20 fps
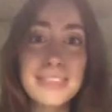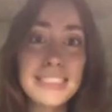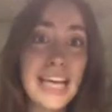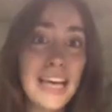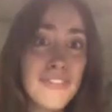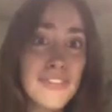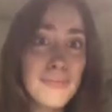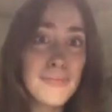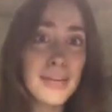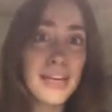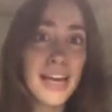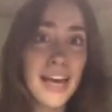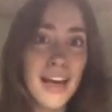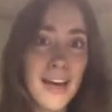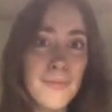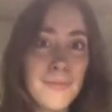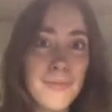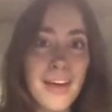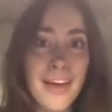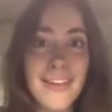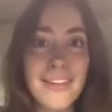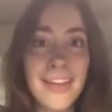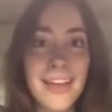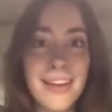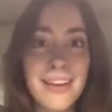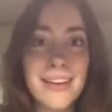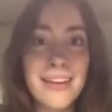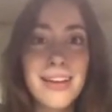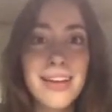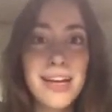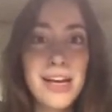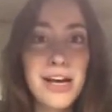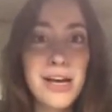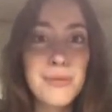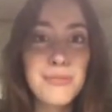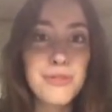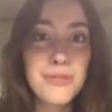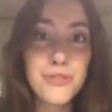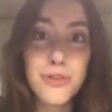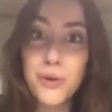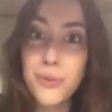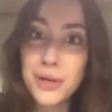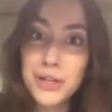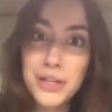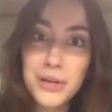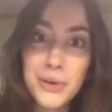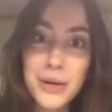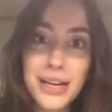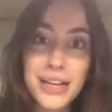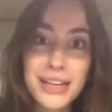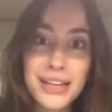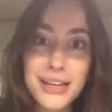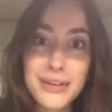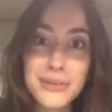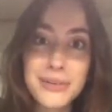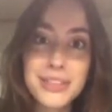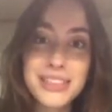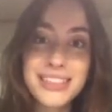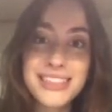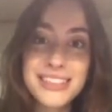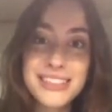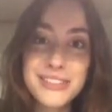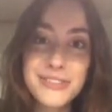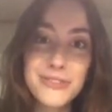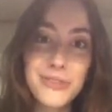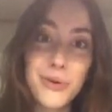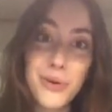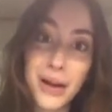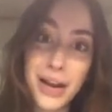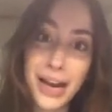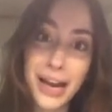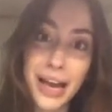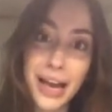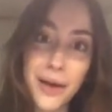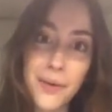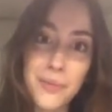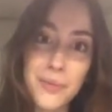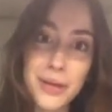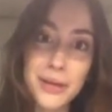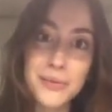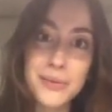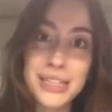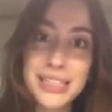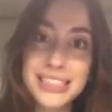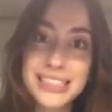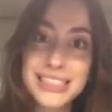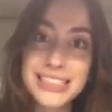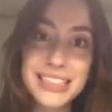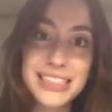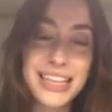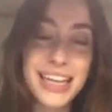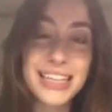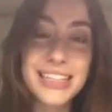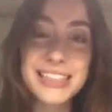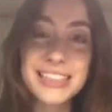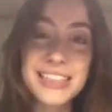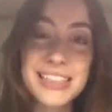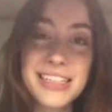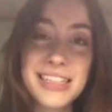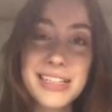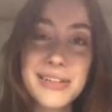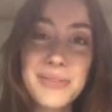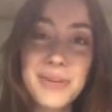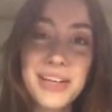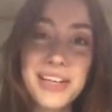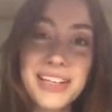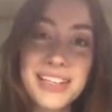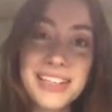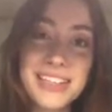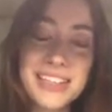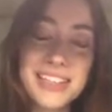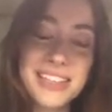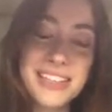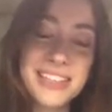7 p.m., and then before we knew it, it was 4 a.m., and we still hadn't done any work.